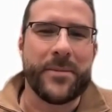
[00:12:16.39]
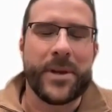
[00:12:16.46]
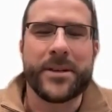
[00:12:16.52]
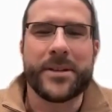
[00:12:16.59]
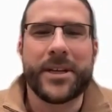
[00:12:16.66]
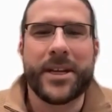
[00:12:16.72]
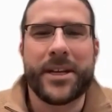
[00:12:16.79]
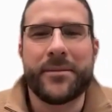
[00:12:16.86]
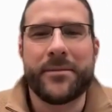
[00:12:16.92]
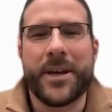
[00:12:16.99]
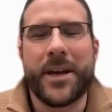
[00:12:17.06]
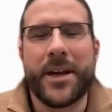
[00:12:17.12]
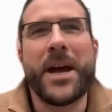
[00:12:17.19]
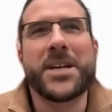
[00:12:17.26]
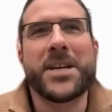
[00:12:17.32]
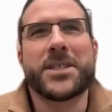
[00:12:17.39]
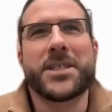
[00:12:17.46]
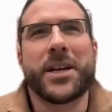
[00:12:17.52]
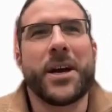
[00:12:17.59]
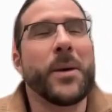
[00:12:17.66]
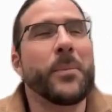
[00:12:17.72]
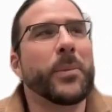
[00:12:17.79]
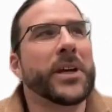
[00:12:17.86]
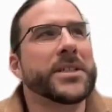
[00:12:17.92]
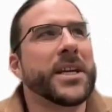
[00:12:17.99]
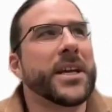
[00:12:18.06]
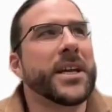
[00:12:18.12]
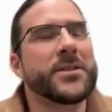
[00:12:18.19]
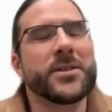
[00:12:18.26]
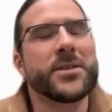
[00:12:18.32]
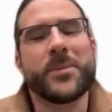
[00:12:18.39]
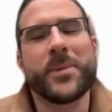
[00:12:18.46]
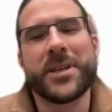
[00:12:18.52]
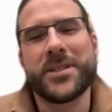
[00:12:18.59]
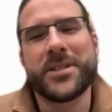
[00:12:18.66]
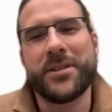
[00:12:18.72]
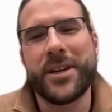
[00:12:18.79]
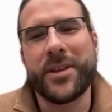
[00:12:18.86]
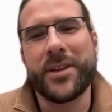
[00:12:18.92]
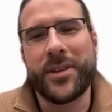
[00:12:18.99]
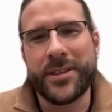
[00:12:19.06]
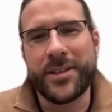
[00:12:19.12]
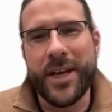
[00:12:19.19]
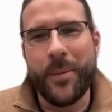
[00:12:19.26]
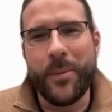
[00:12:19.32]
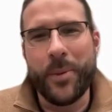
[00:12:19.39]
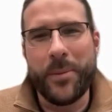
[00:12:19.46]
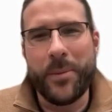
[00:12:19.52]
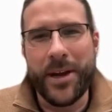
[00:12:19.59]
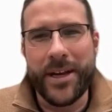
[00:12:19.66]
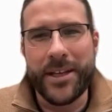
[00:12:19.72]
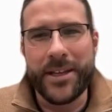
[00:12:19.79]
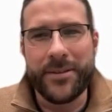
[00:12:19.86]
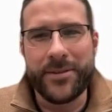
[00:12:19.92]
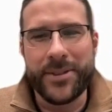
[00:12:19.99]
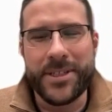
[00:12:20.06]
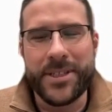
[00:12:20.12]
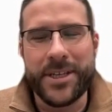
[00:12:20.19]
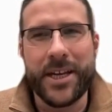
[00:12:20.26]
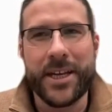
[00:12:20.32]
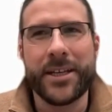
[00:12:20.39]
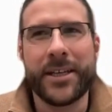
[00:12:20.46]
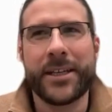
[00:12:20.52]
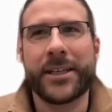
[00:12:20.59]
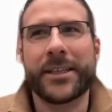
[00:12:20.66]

And I imagine it's a complex answer, but is there anything top of mind that would say,